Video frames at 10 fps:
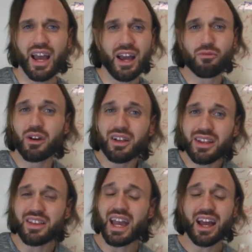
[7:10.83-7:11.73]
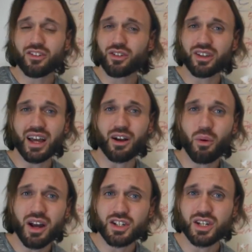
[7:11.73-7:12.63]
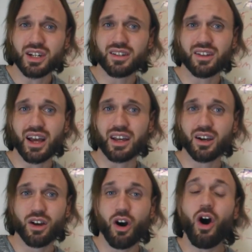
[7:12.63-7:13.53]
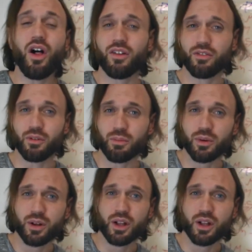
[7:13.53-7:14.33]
And really, the answer to that question is like all of them.